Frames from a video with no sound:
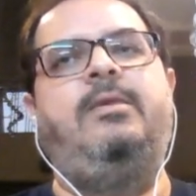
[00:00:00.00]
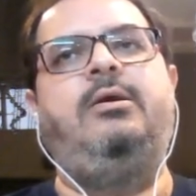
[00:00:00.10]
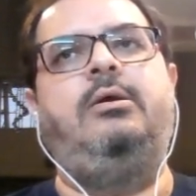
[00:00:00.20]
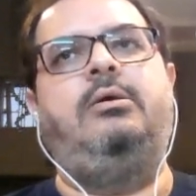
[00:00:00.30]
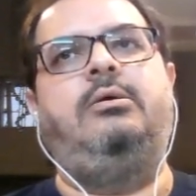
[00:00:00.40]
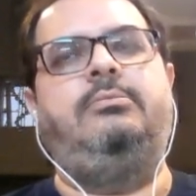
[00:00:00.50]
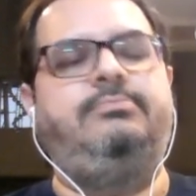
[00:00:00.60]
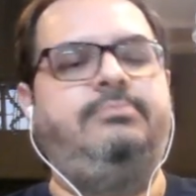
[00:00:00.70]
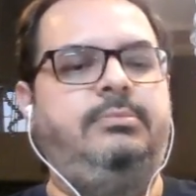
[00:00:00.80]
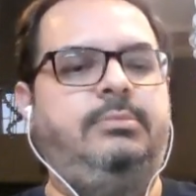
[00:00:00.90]
um,
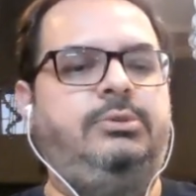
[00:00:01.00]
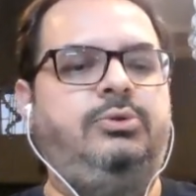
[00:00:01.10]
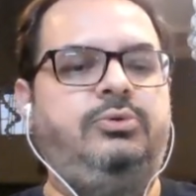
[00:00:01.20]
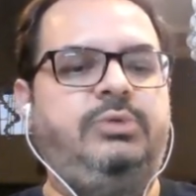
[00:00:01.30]
to do